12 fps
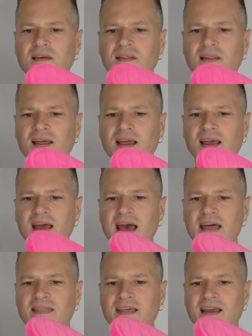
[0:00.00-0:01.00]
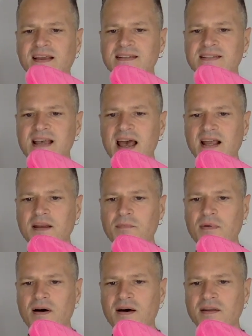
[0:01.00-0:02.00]
like at the exact
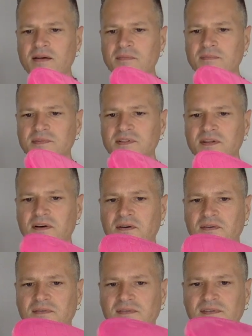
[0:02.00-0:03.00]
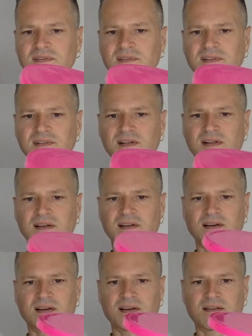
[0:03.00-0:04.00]
bottom so
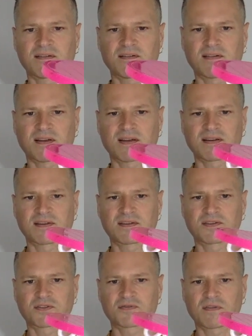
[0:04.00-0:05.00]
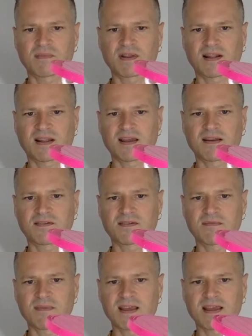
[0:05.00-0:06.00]
I, know, I could trim it later
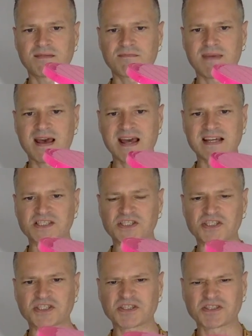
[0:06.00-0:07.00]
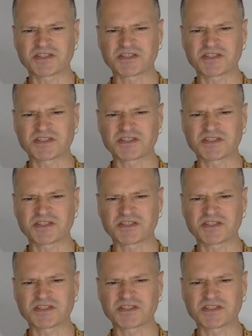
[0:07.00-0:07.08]
to make it match